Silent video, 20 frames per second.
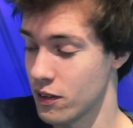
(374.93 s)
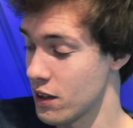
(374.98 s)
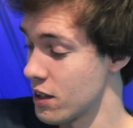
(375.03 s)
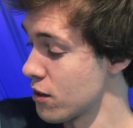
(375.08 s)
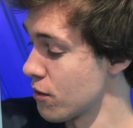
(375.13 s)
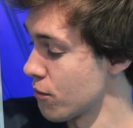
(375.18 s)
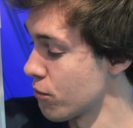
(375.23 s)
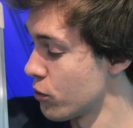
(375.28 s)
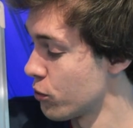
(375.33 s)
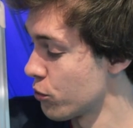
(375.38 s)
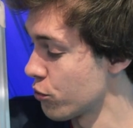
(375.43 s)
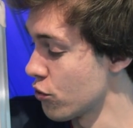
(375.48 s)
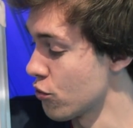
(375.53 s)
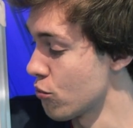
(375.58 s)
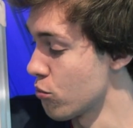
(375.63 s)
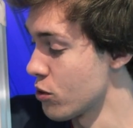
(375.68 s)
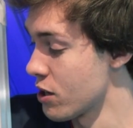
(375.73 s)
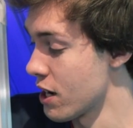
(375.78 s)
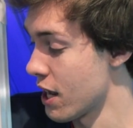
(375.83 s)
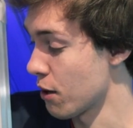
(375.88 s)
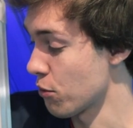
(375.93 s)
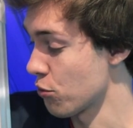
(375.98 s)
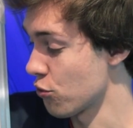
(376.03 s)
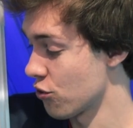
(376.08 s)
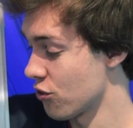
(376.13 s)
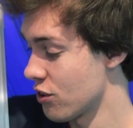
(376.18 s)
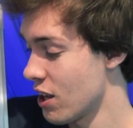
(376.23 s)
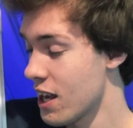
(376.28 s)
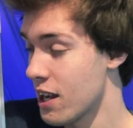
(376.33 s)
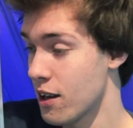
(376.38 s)
then the voltage would now
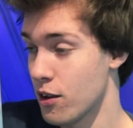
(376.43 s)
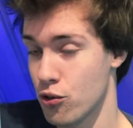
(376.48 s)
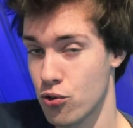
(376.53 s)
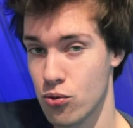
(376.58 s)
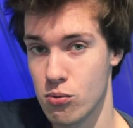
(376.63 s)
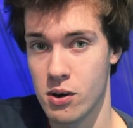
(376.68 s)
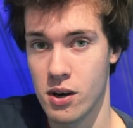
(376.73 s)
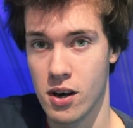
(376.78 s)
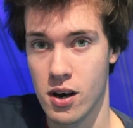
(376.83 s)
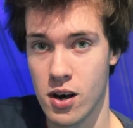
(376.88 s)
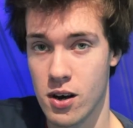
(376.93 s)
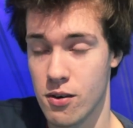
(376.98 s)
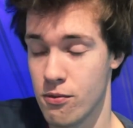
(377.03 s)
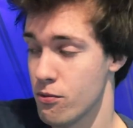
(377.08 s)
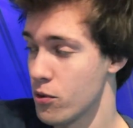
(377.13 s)
stay at 2.5